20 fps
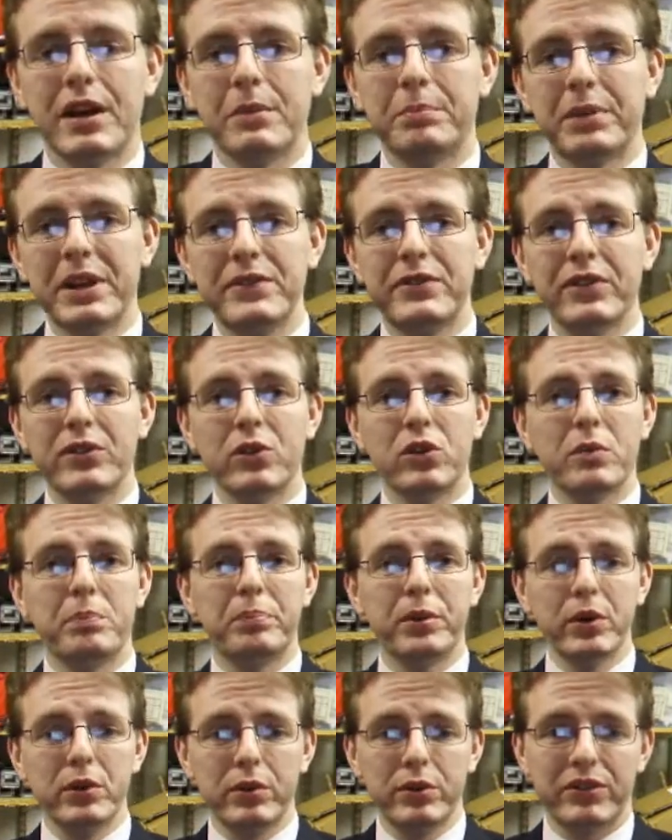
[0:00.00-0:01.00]
Beef is on the
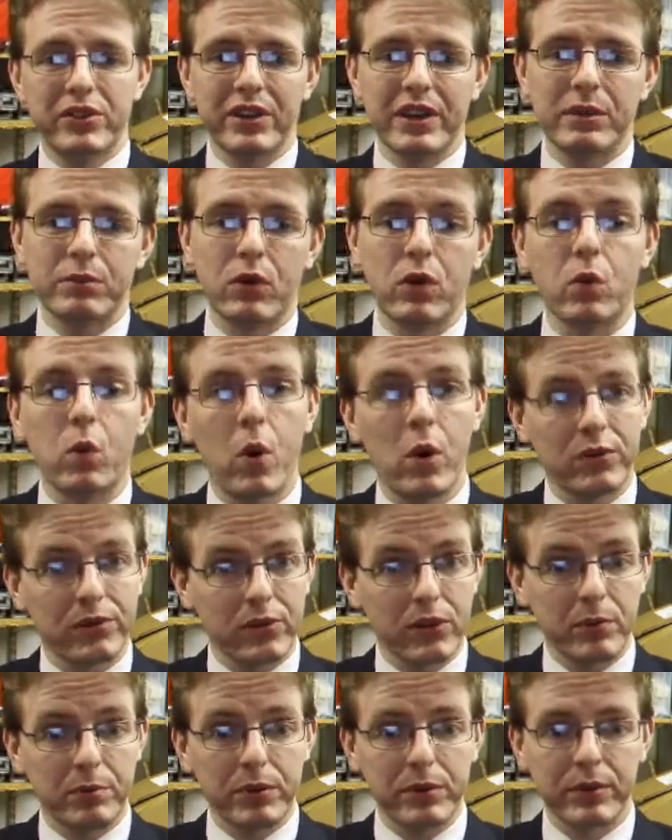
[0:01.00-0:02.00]
blue team, or was on
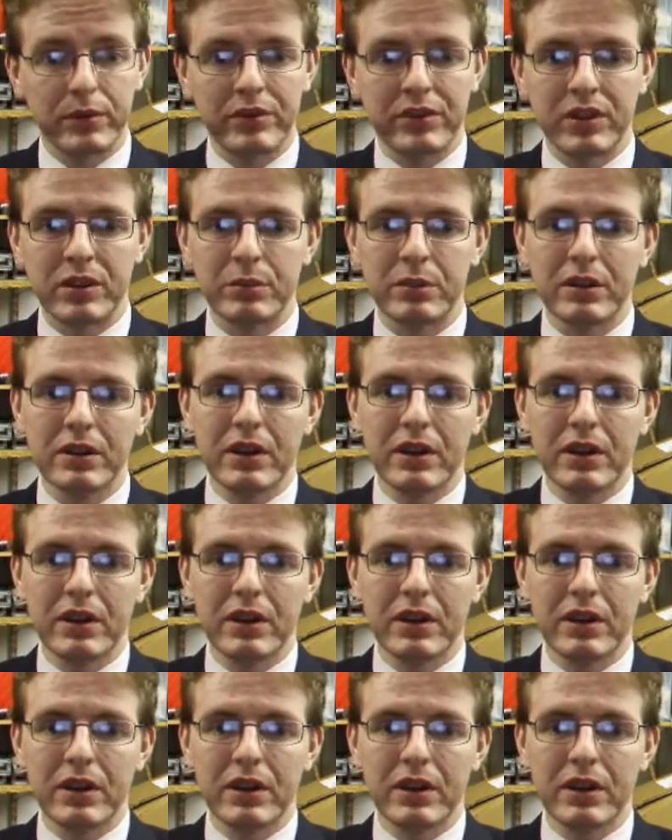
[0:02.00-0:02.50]
the blue team.